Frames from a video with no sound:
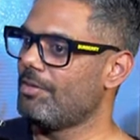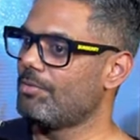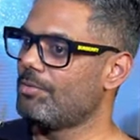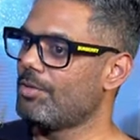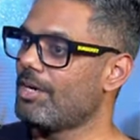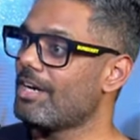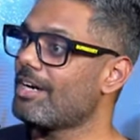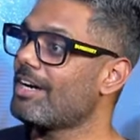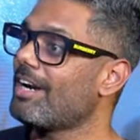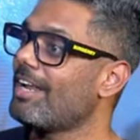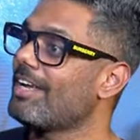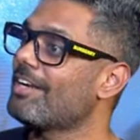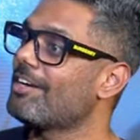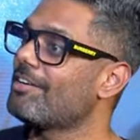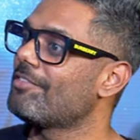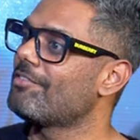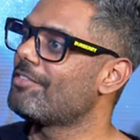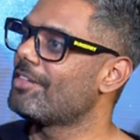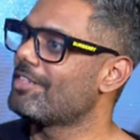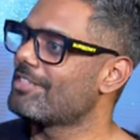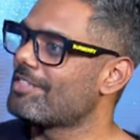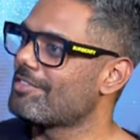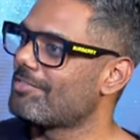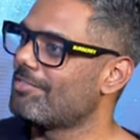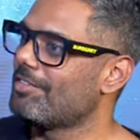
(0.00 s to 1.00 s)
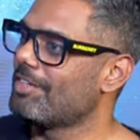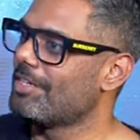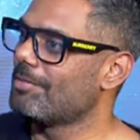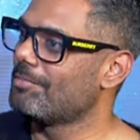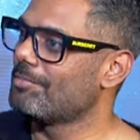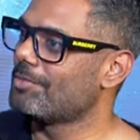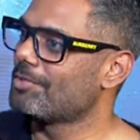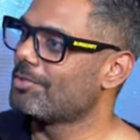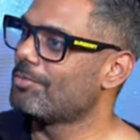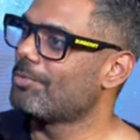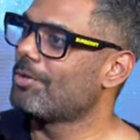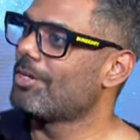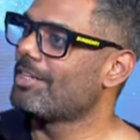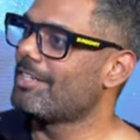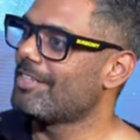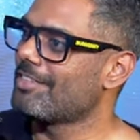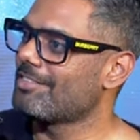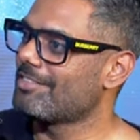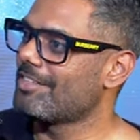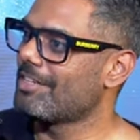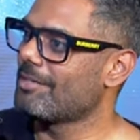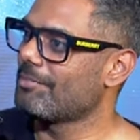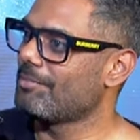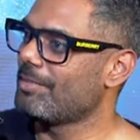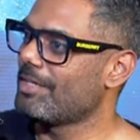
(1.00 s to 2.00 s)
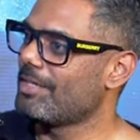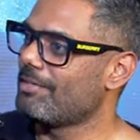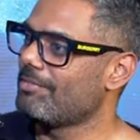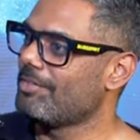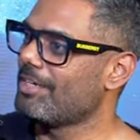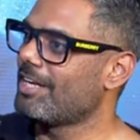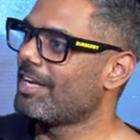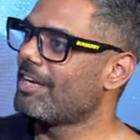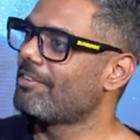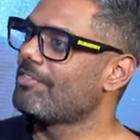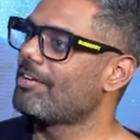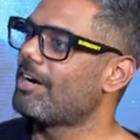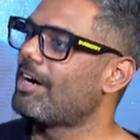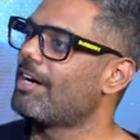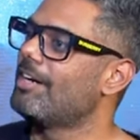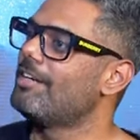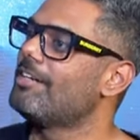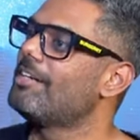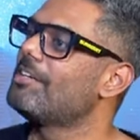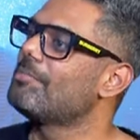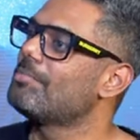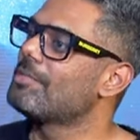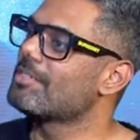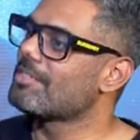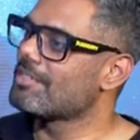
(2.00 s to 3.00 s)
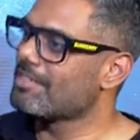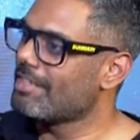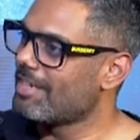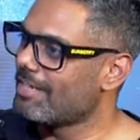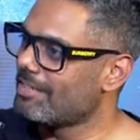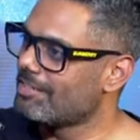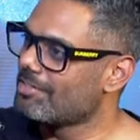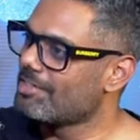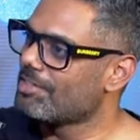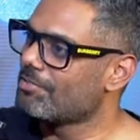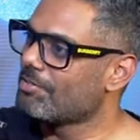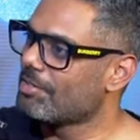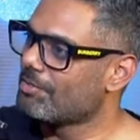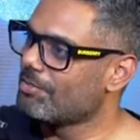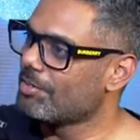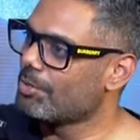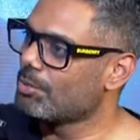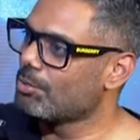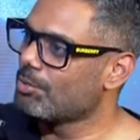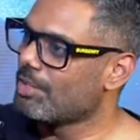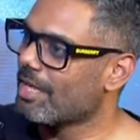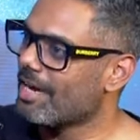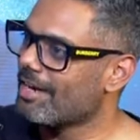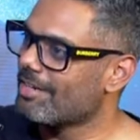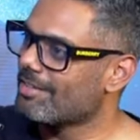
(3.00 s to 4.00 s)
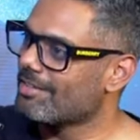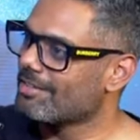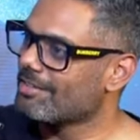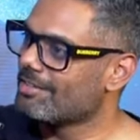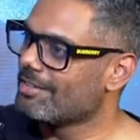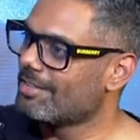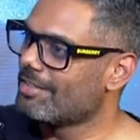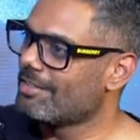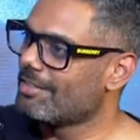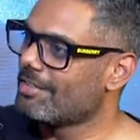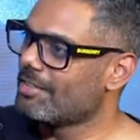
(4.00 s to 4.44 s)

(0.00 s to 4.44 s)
we work like our first film, so what does that mean? We have 100% energy to do that.